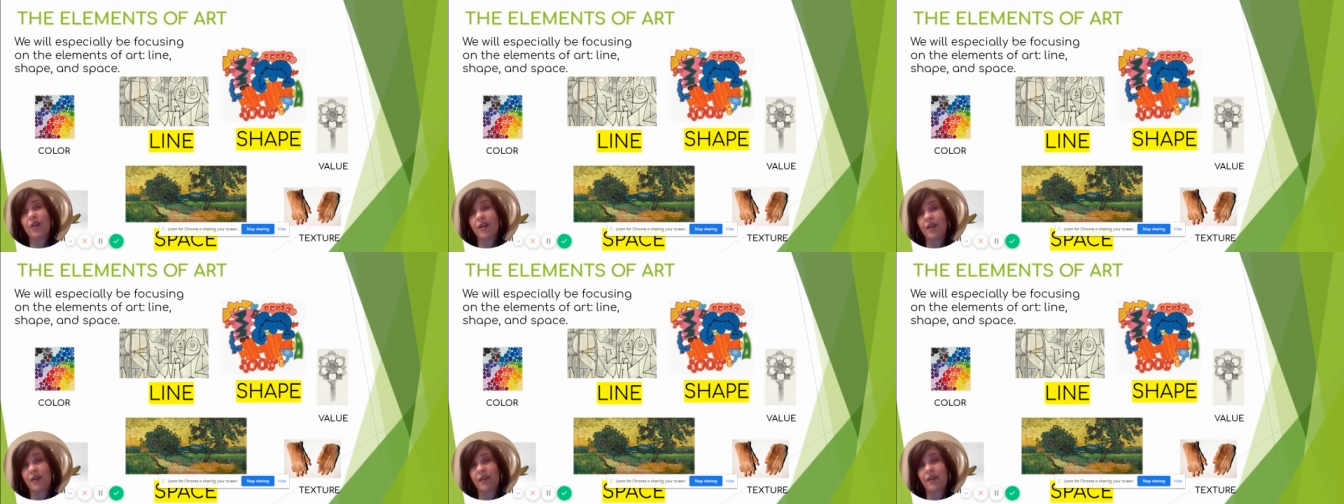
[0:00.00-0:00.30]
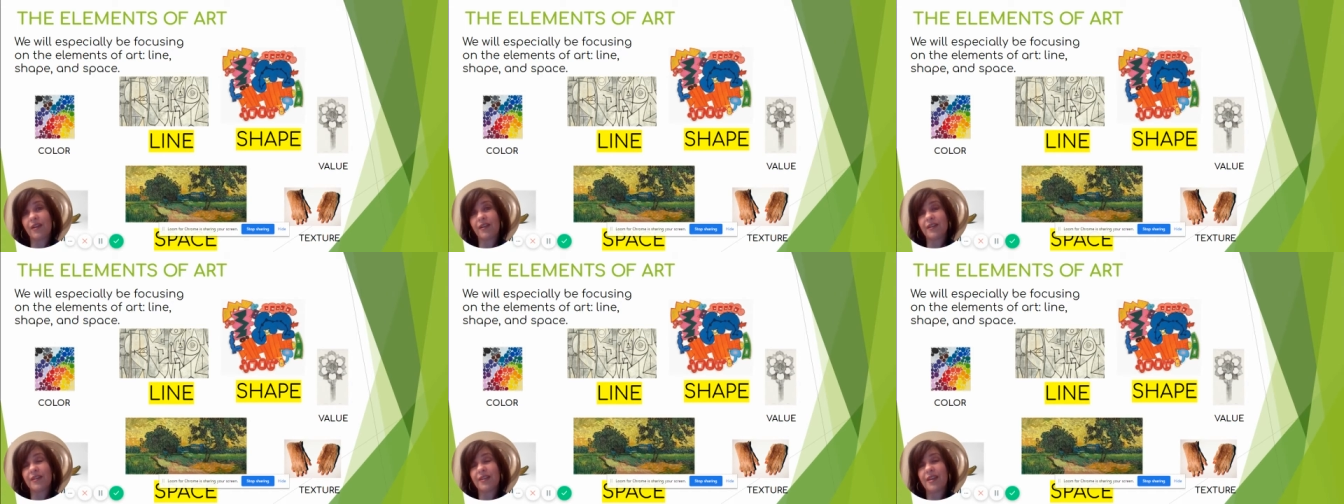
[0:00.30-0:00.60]

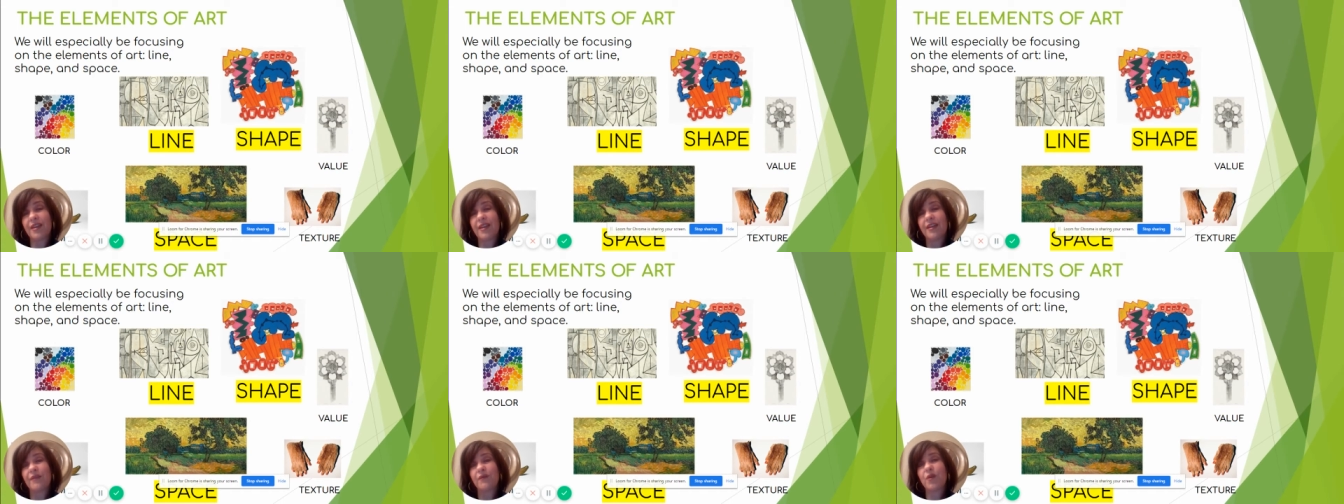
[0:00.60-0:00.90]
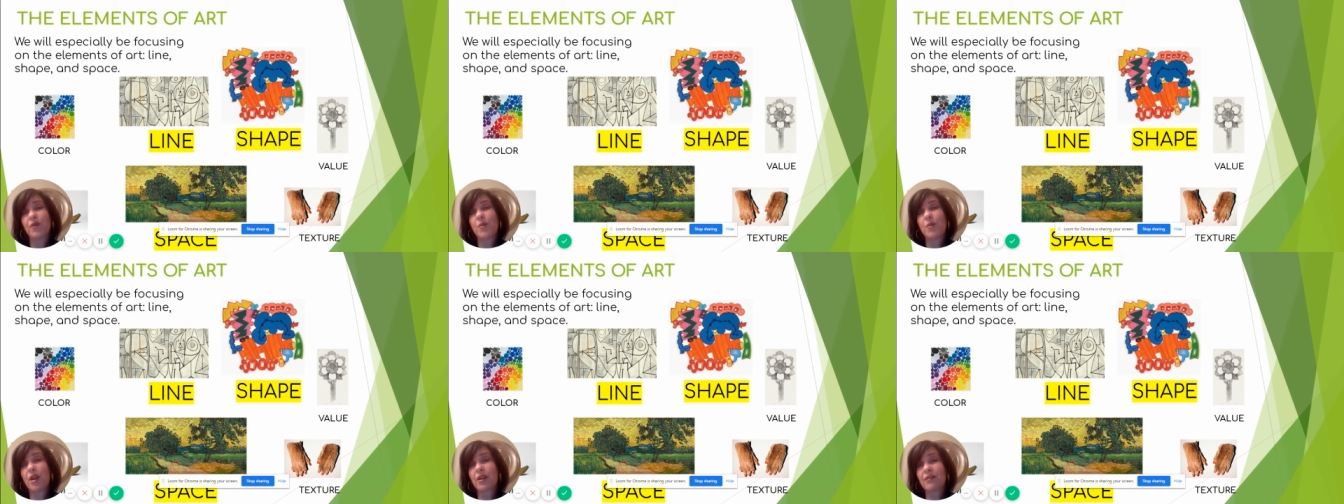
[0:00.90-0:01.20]
art
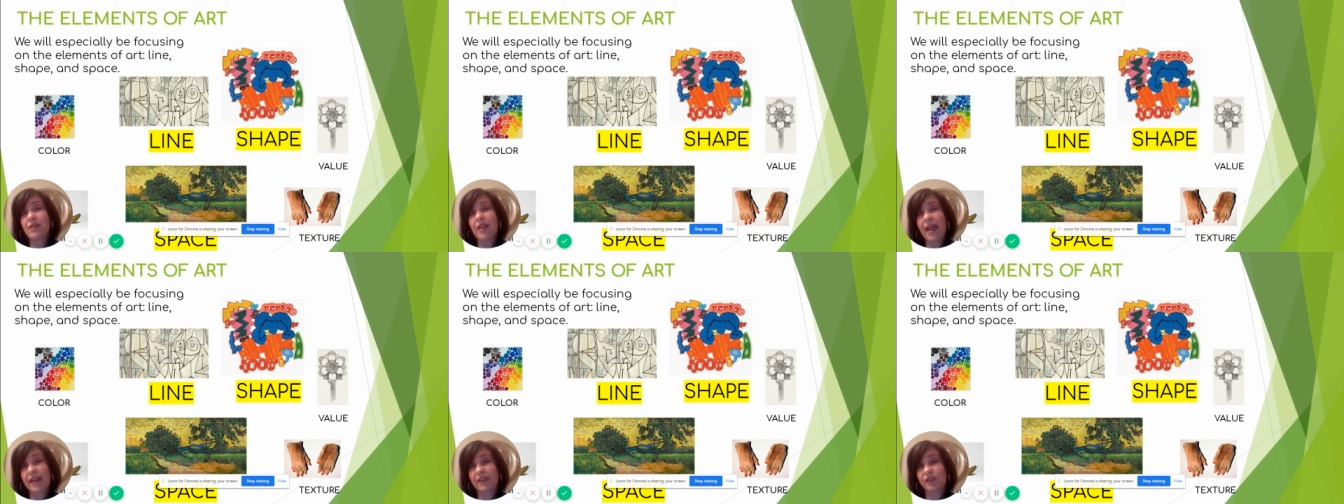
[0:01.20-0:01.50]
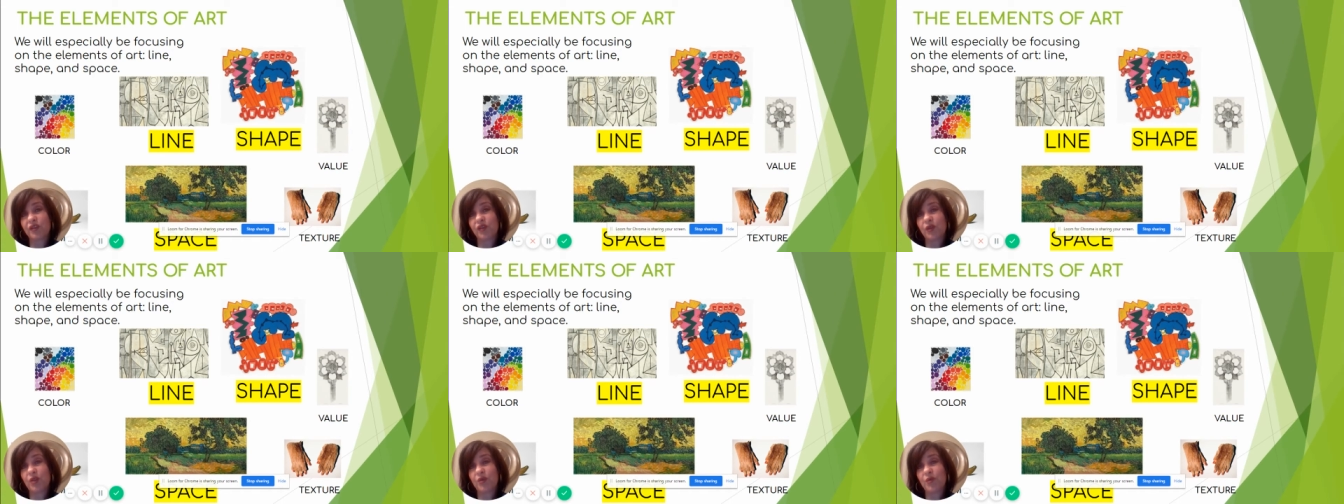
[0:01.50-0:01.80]
from our
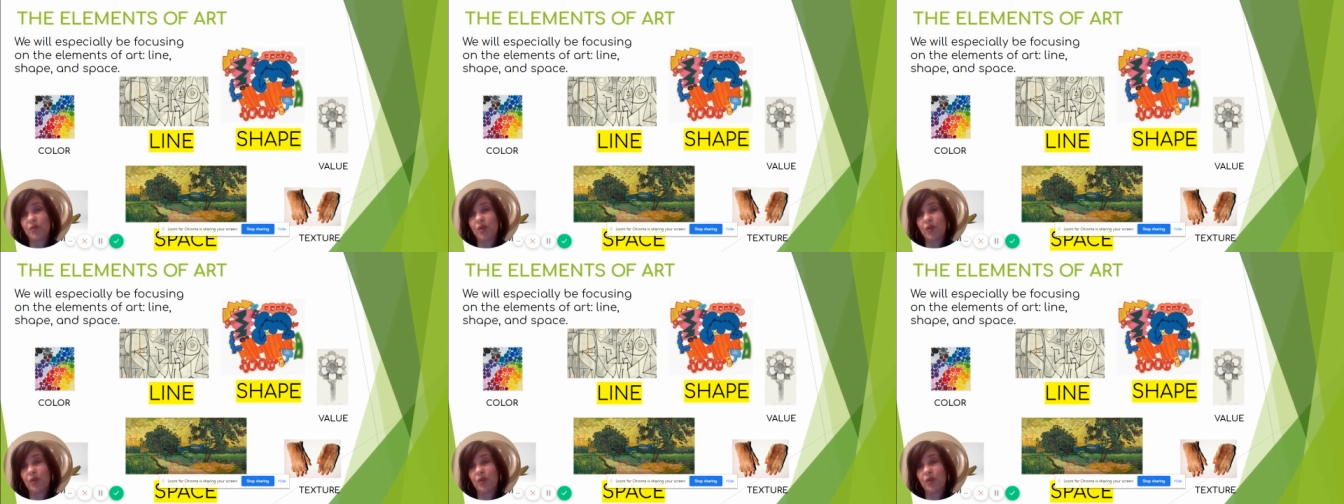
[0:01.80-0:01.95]
classroom.